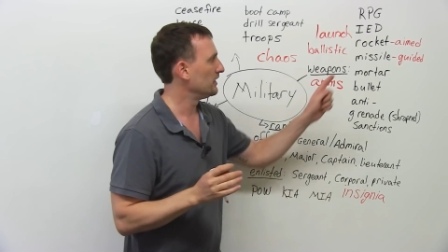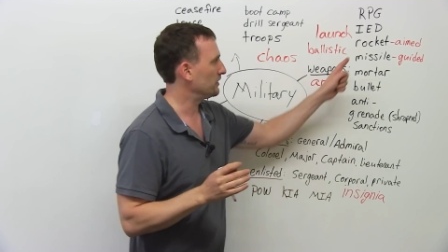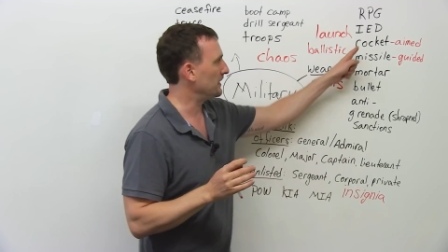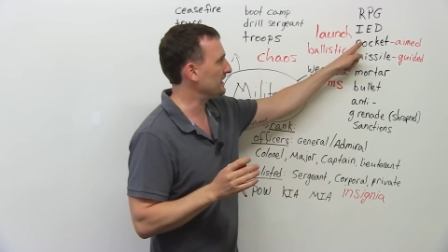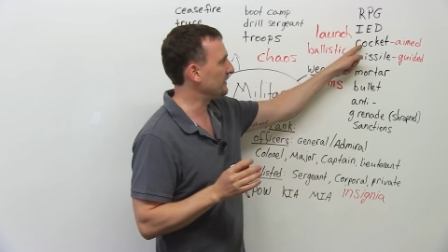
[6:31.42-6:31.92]

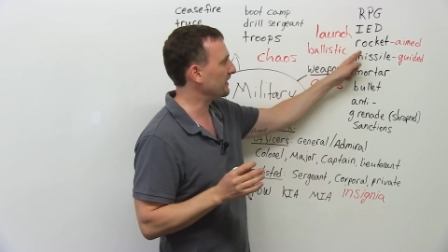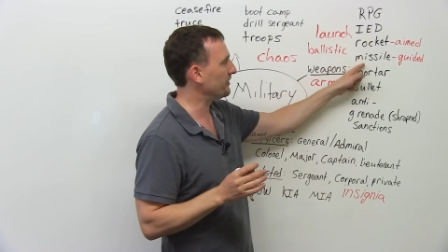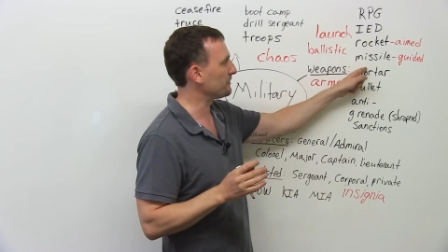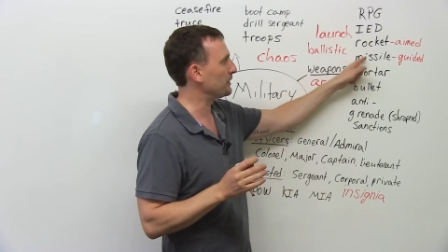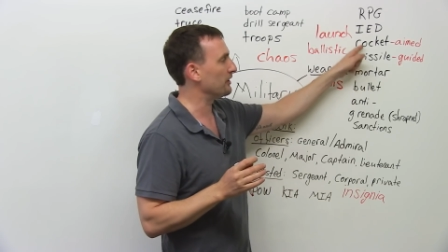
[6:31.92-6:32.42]
So that's the
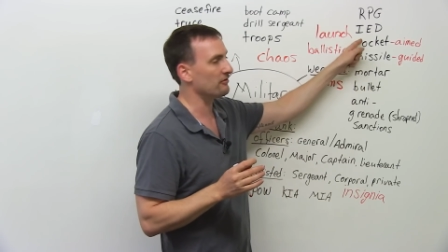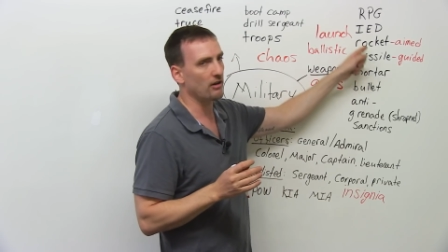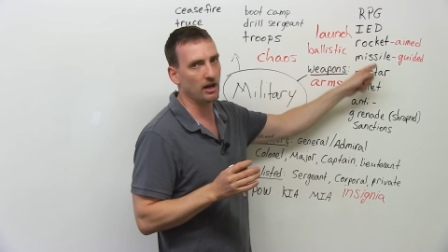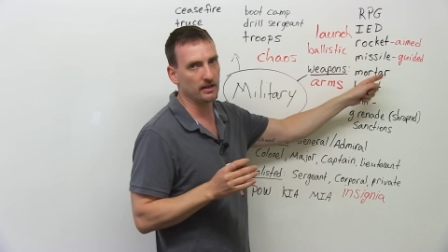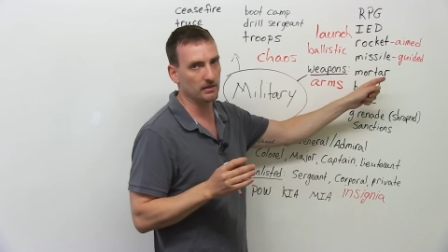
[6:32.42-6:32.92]
difference between a
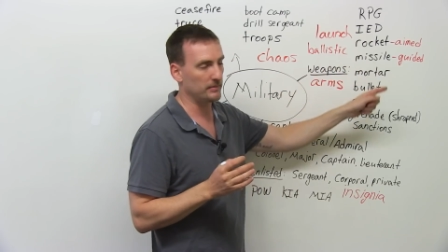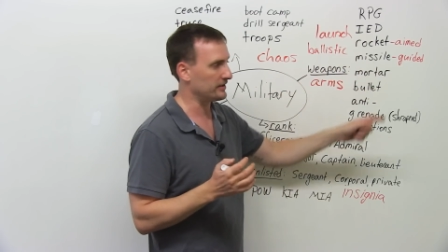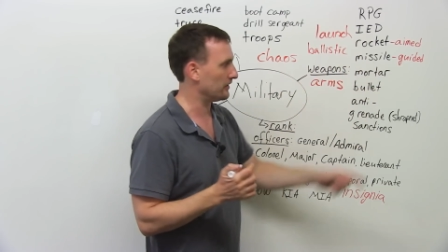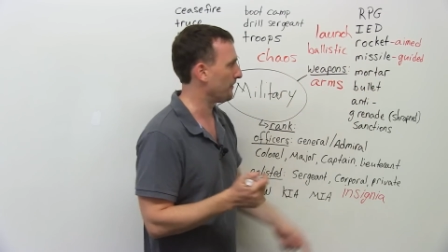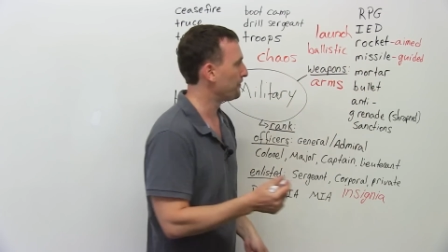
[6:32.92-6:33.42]
rocket and
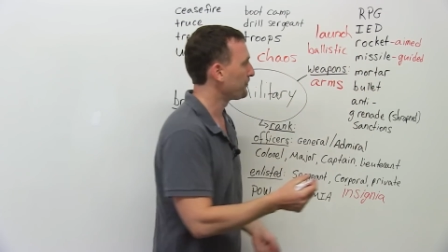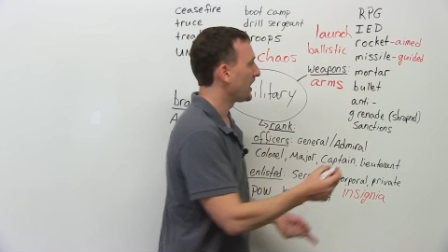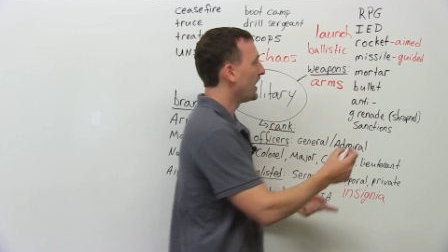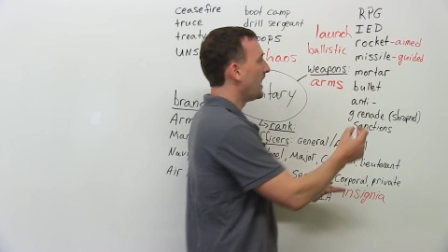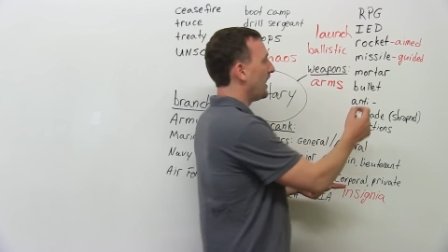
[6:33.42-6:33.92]
missile.
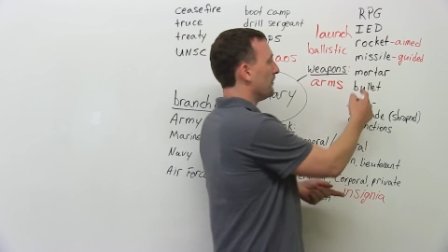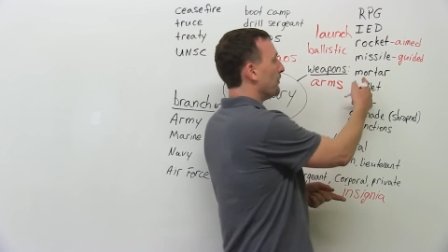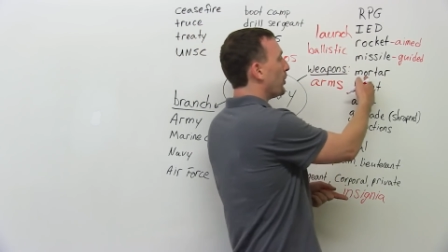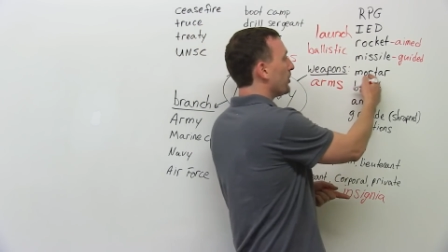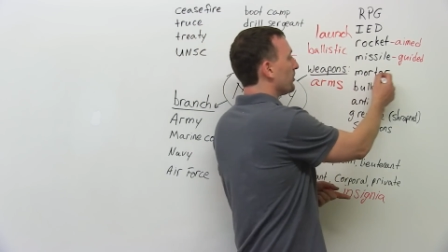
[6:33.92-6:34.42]
A
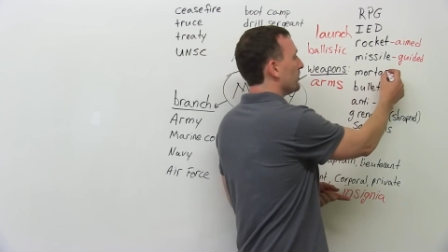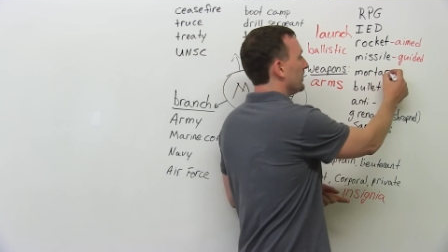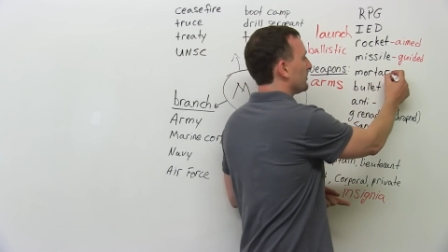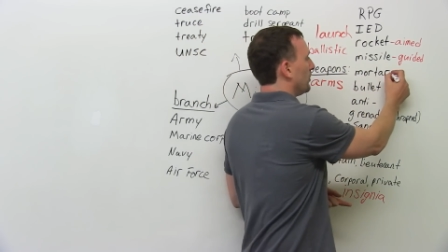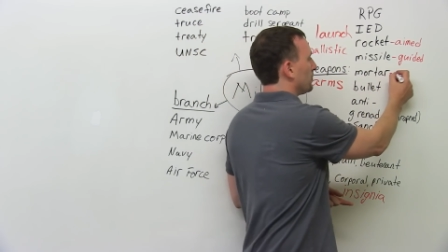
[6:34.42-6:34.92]
mortar
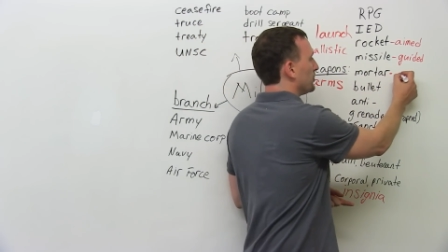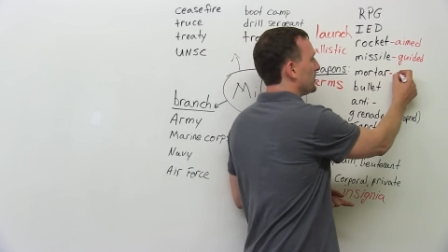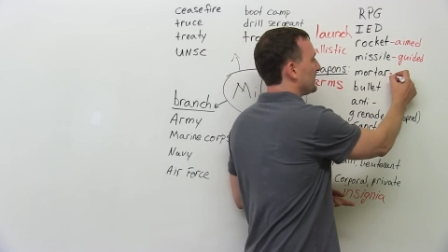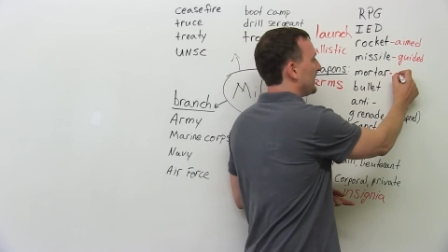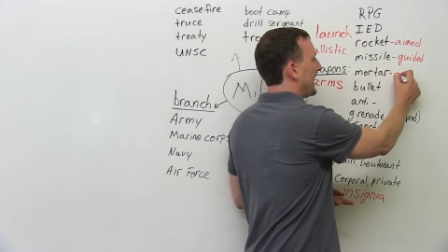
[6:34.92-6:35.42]
is also
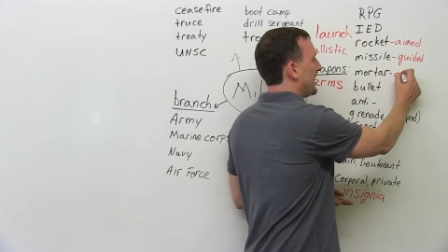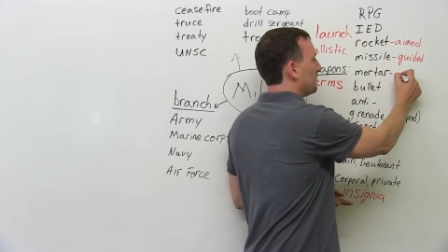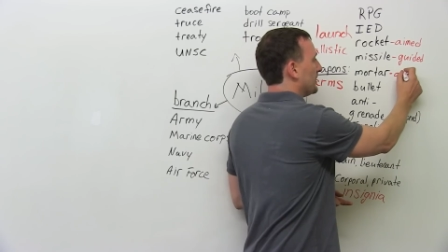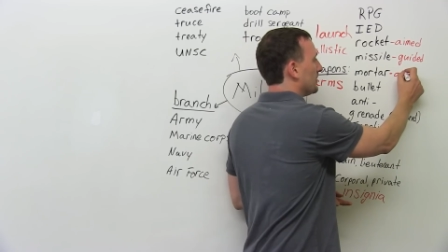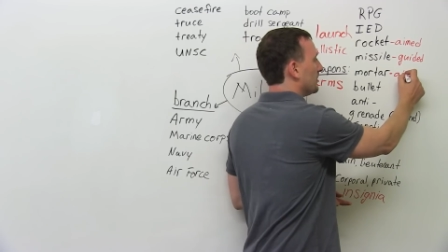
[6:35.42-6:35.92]
just
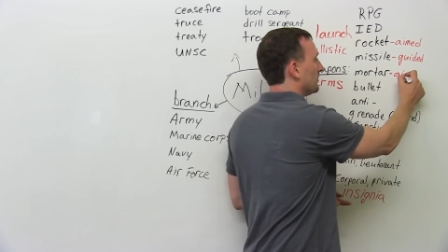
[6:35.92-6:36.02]
aimed.